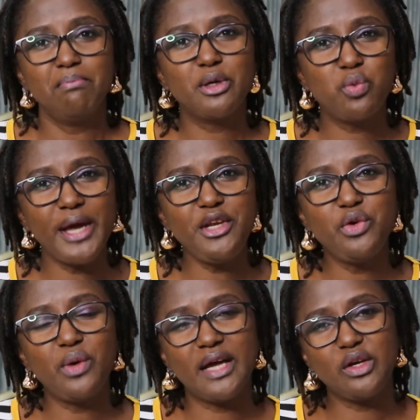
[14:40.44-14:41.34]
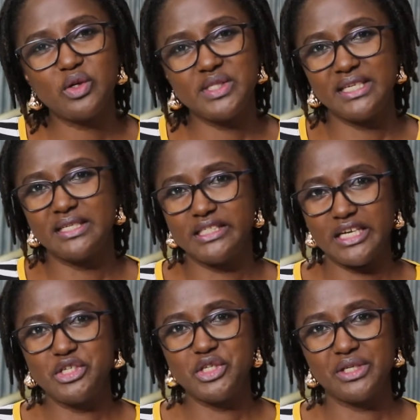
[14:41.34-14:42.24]
But when you are not
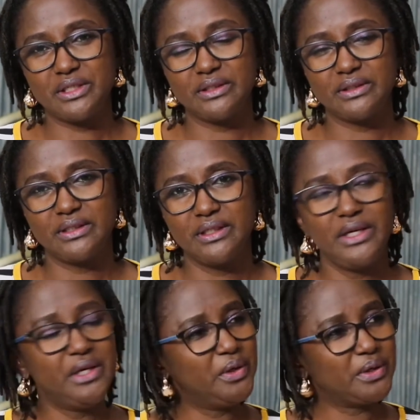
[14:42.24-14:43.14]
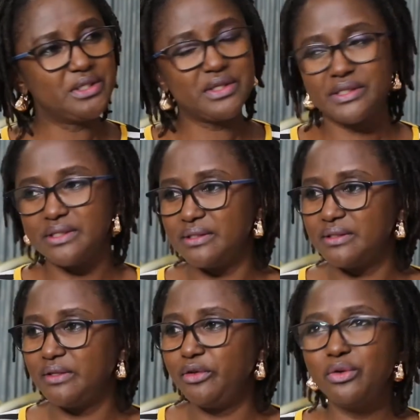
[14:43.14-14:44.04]
intentional, you're
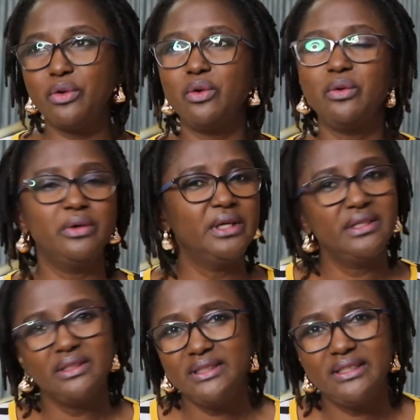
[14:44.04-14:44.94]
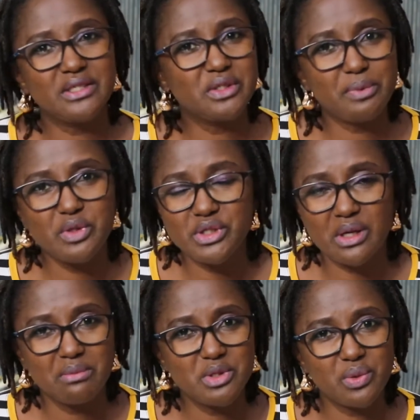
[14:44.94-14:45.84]
just, you're supposed to
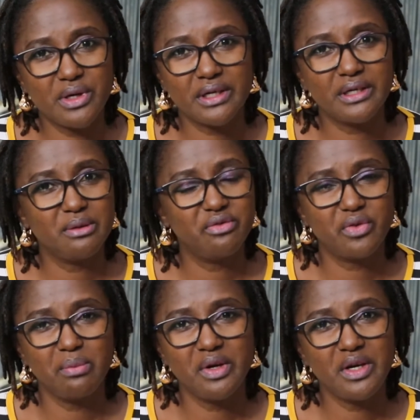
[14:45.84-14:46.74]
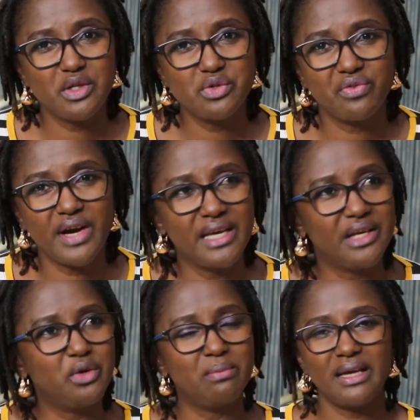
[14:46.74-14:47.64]
come to work from Monday to
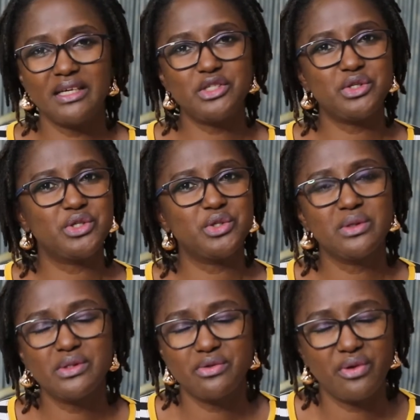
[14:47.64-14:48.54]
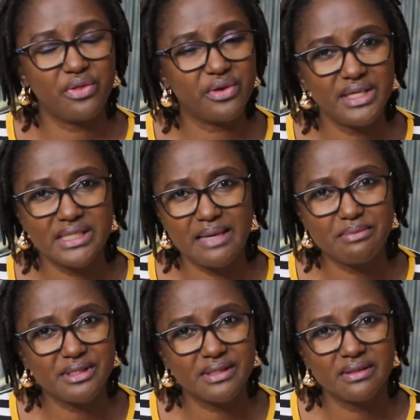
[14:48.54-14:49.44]
Friday, you manage to shoot 3
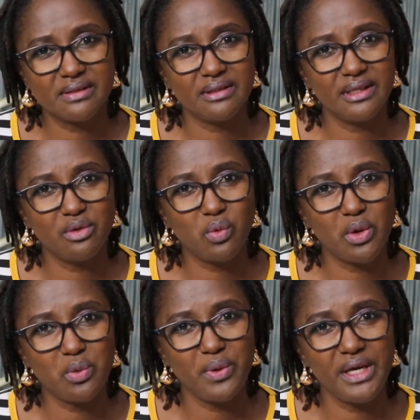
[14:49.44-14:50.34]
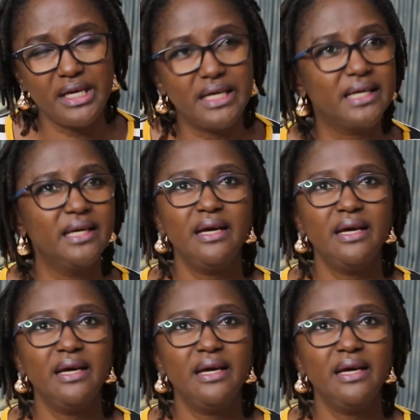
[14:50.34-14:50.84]
times in 1 week.